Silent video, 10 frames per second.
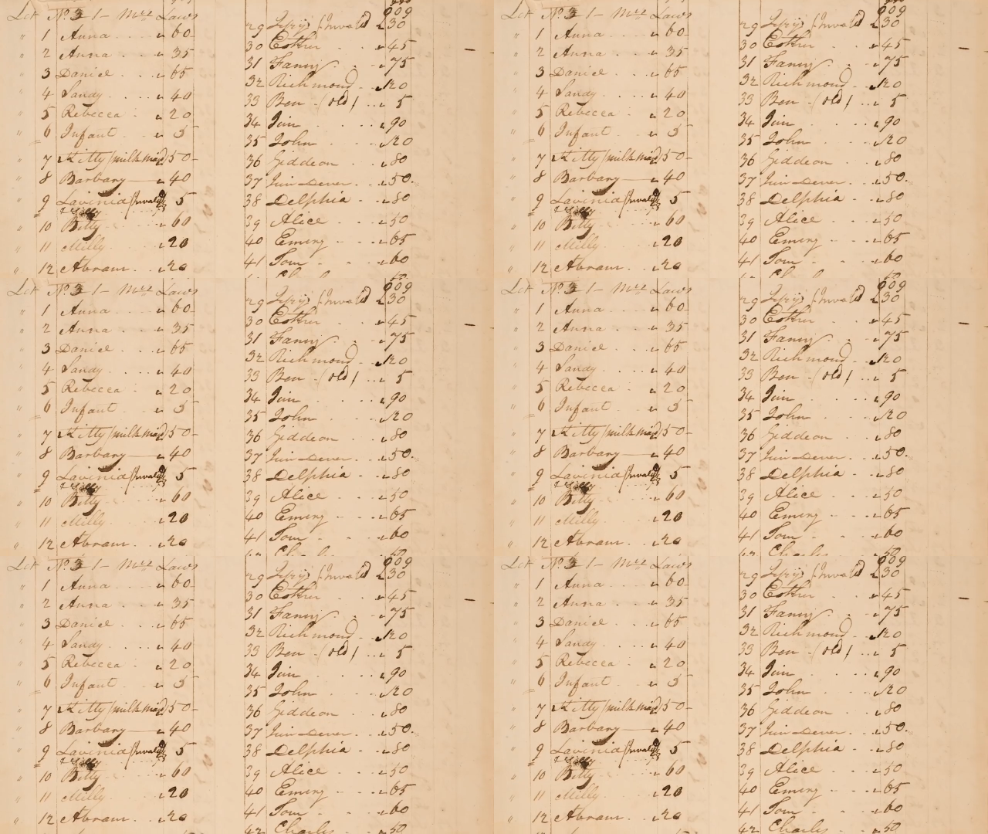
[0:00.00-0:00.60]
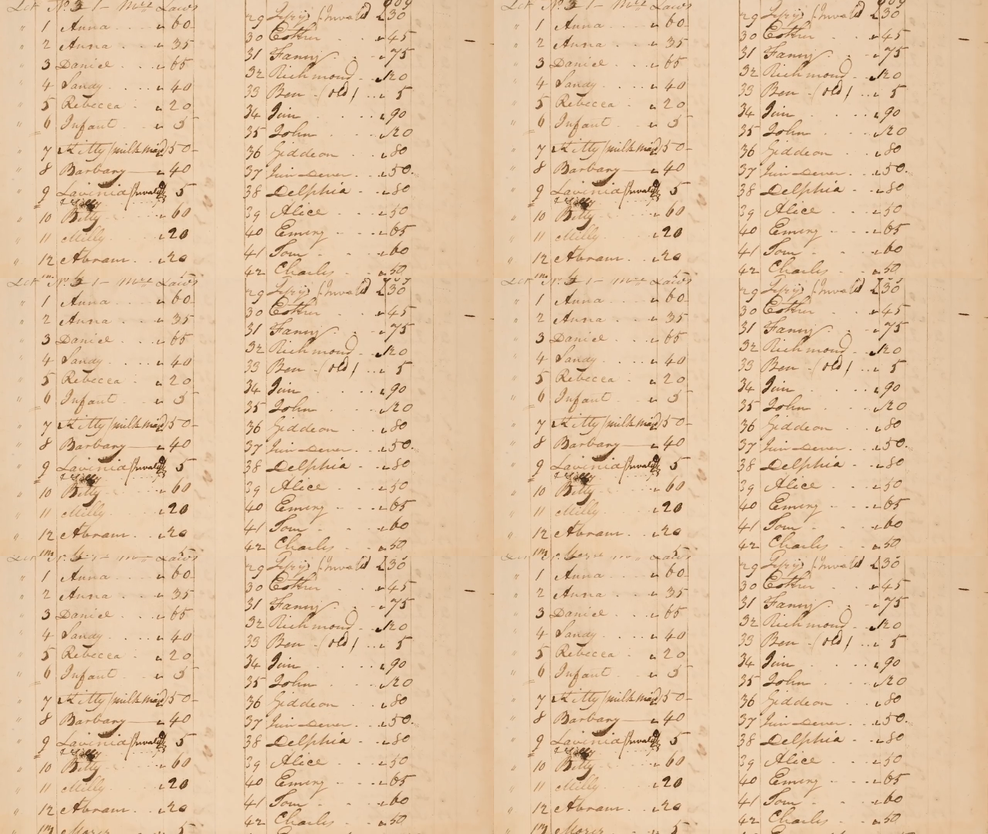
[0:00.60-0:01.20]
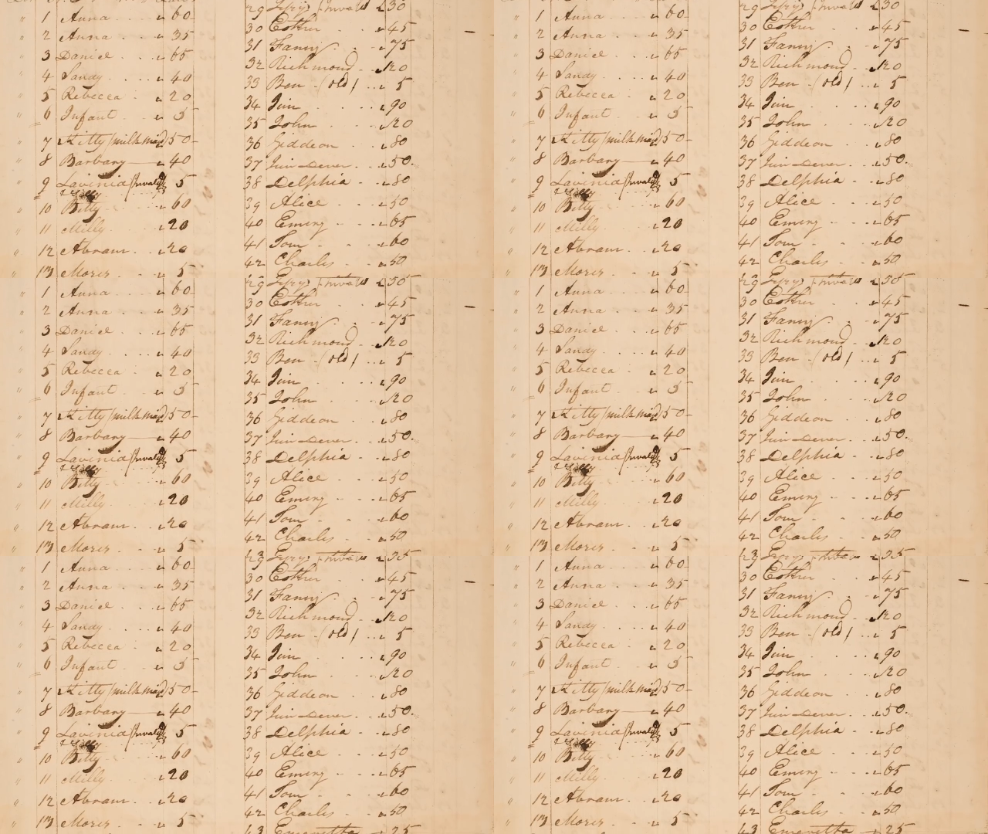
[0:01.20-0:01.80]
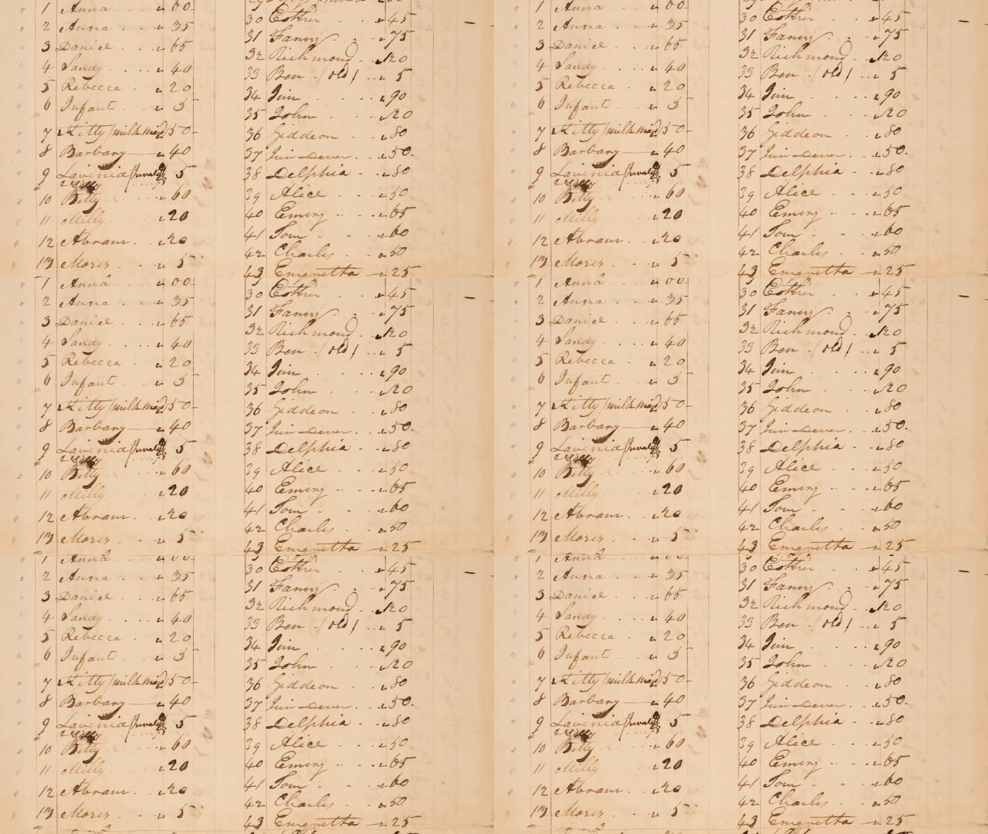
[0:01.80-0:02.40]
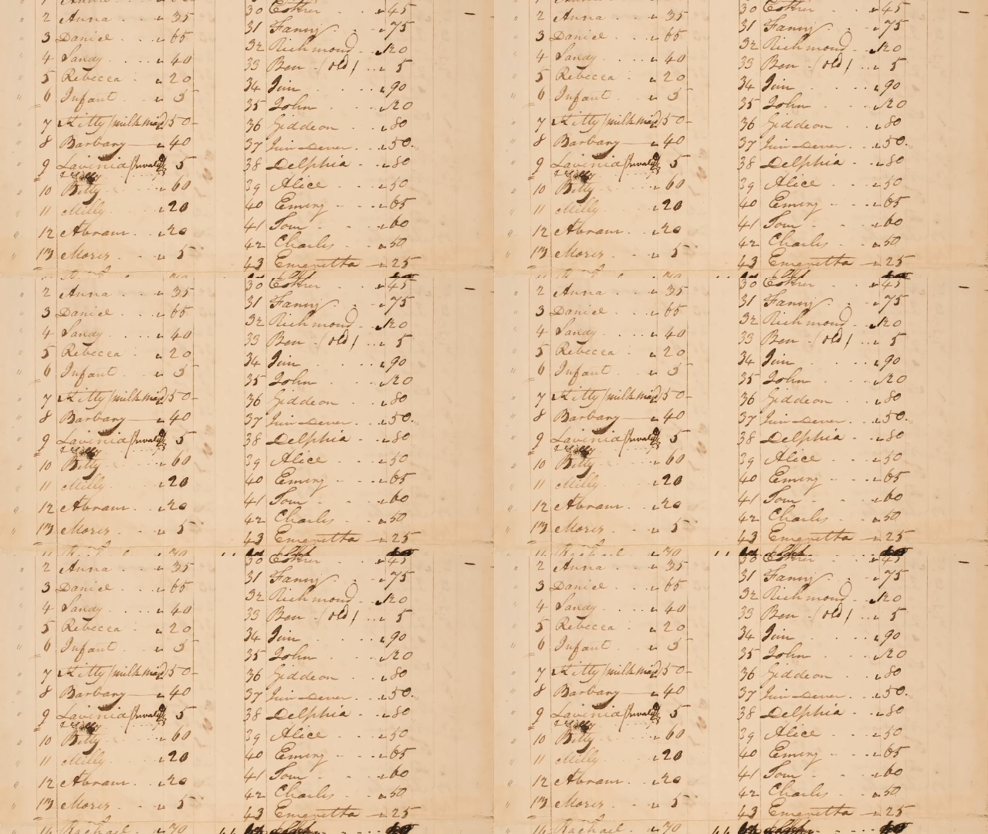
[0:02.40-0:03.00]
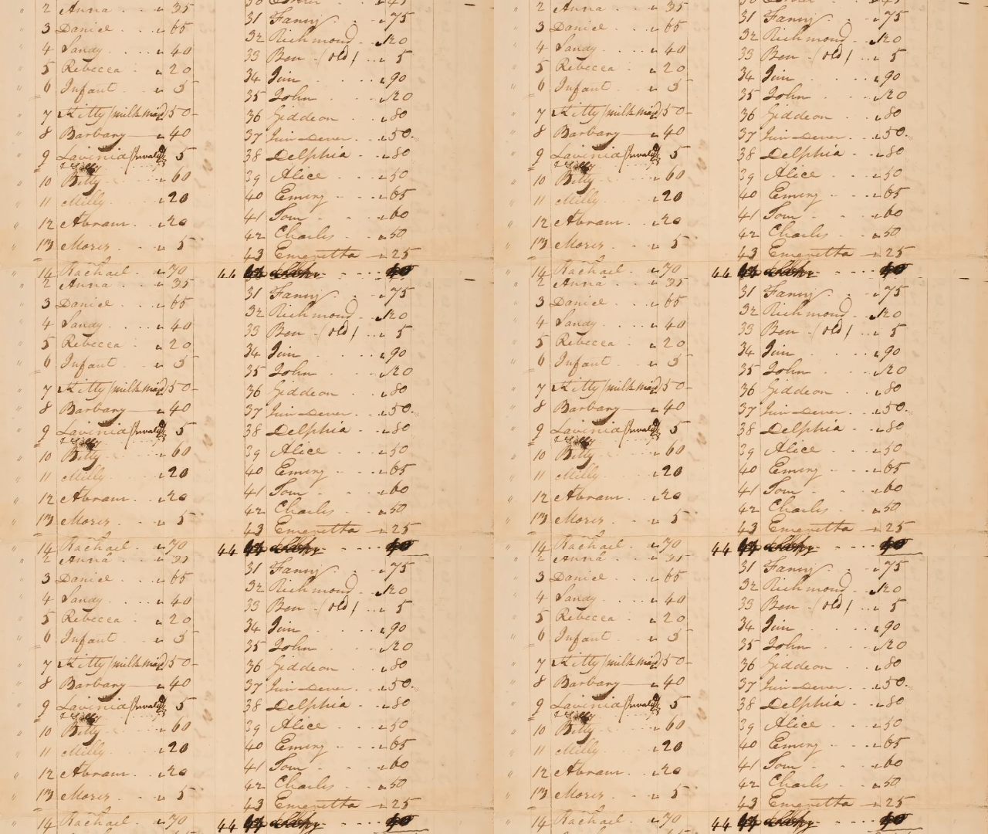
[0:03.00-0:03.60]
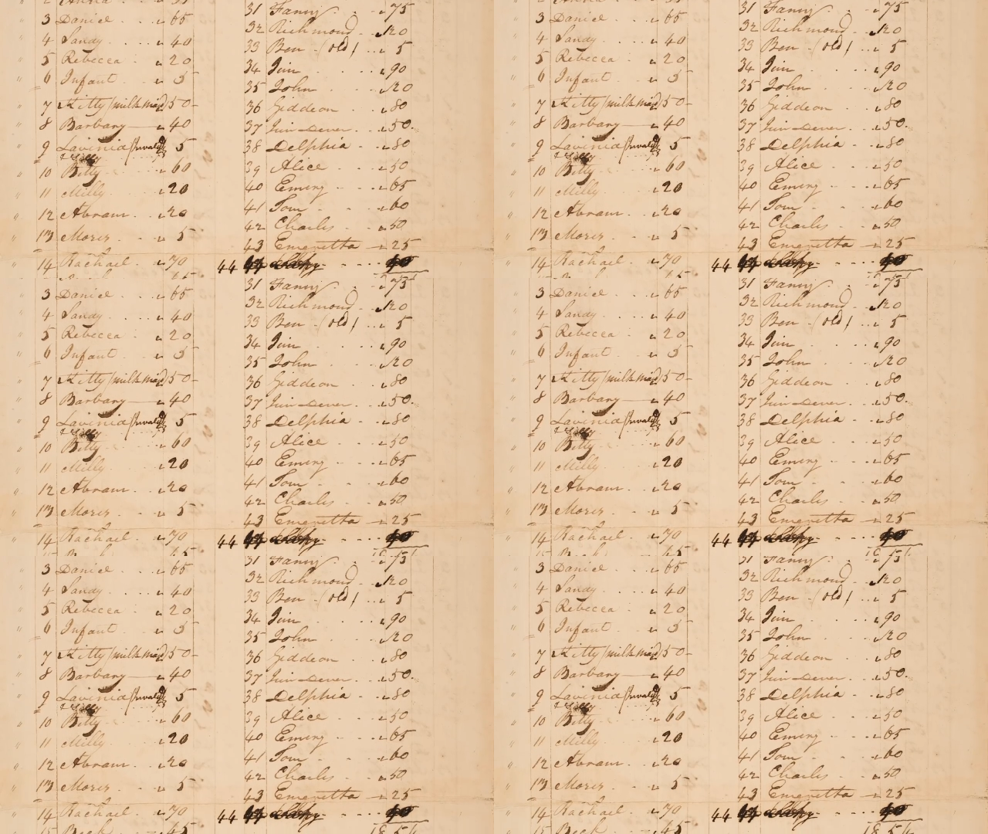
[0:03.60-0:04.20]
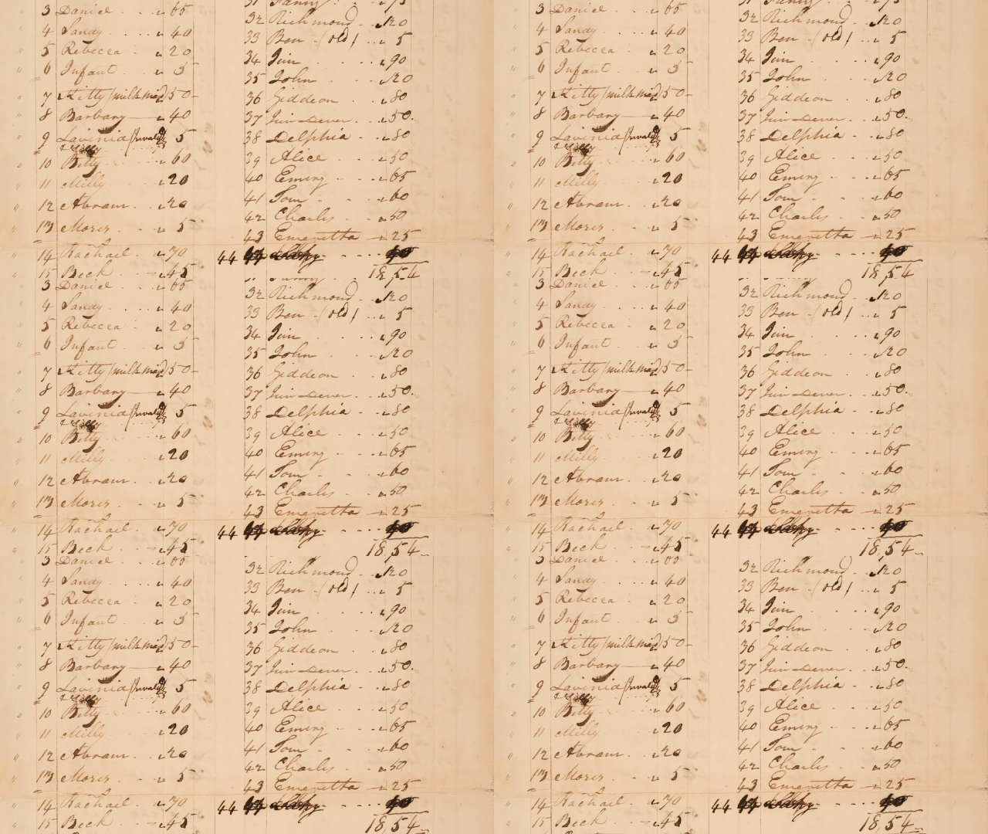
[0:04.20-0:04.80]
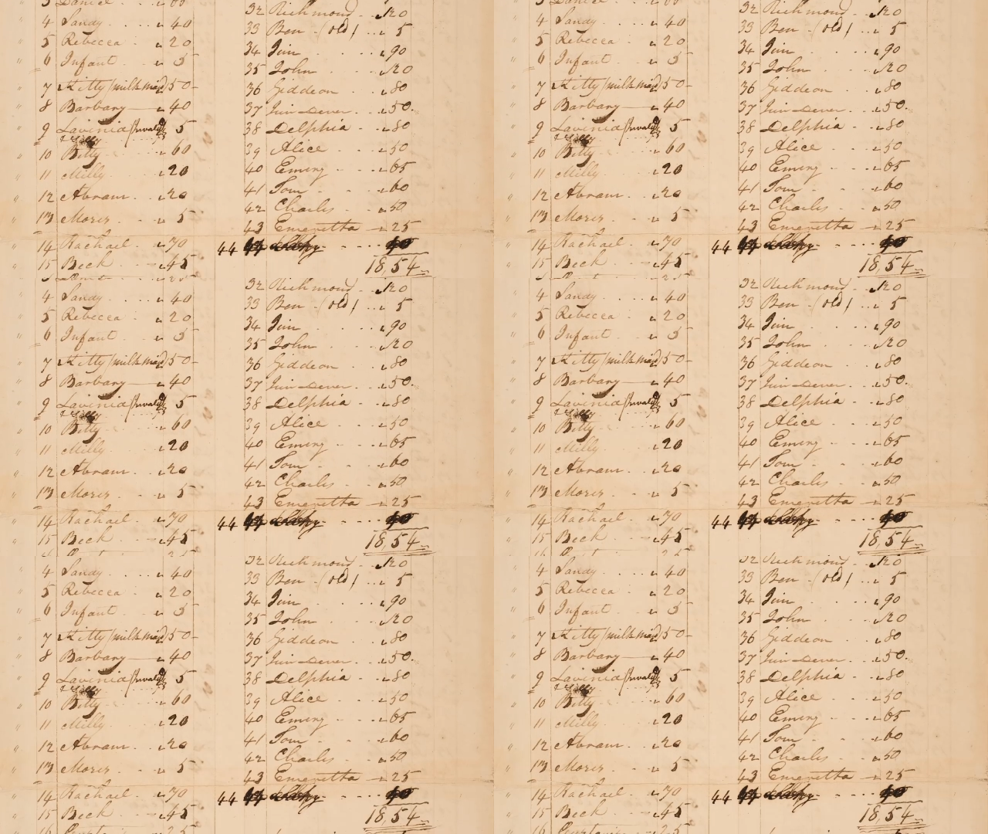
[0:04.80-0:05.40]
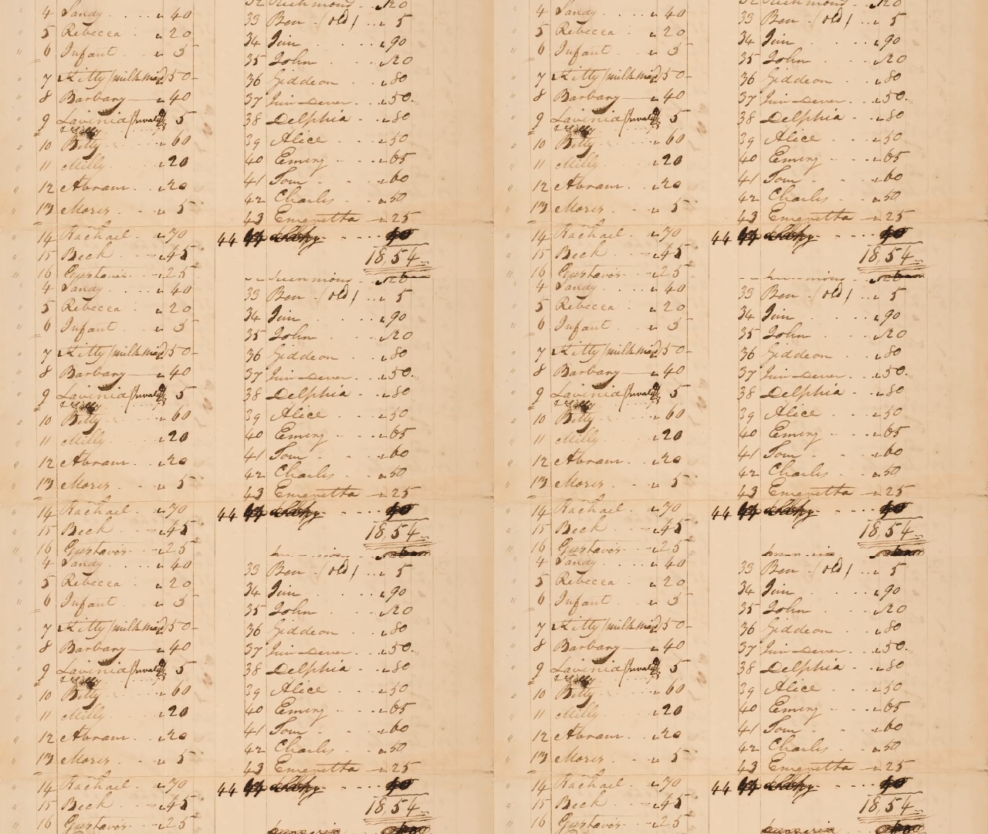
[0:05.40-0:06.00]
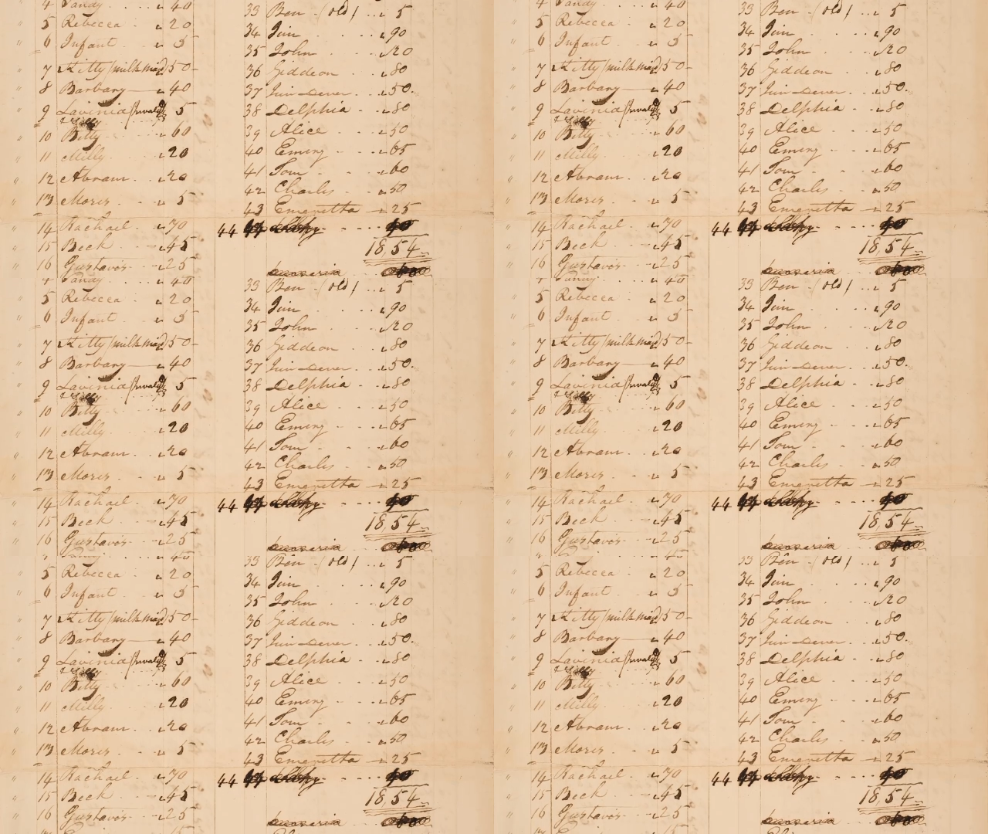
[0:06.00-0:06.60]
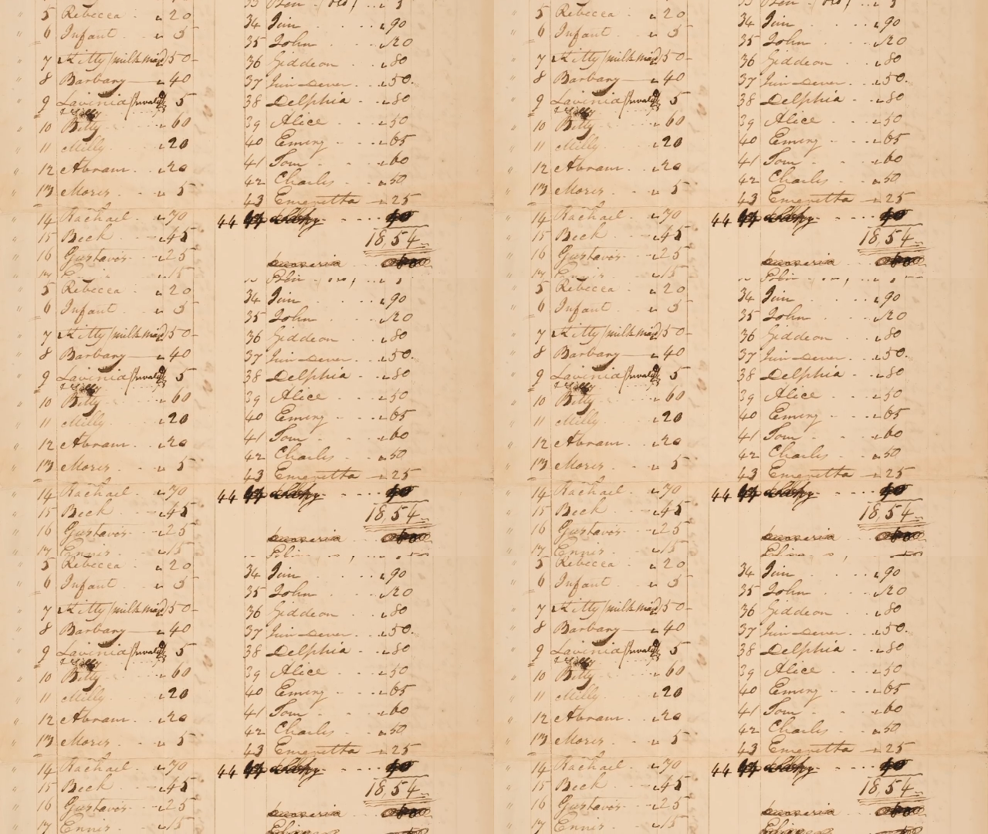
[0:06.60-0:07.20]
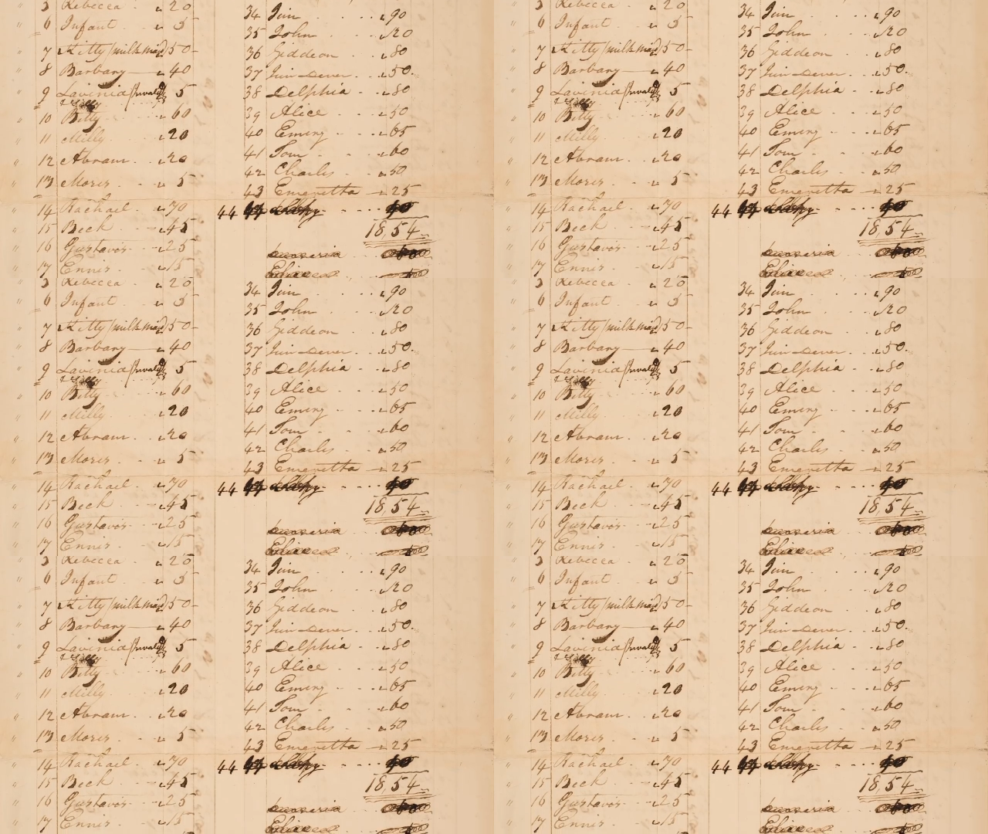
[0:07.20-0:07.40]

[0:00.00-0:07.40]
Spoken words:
Nobody's mouth can be seen.